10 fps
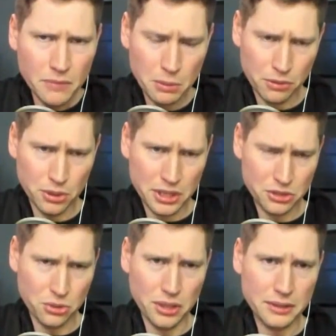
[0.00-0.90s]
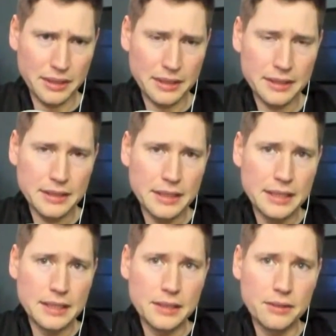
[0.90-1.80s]
But if we look historically,
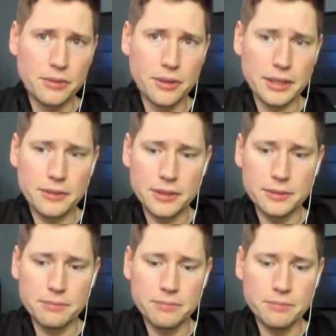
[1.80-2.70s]
like the